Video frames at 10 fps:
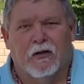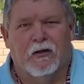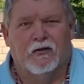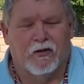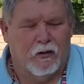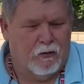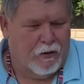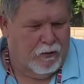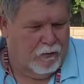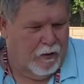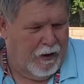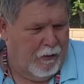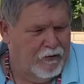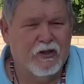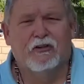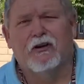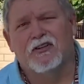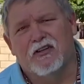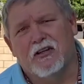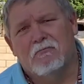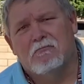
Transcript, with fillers: and say, well, well, that was interesting.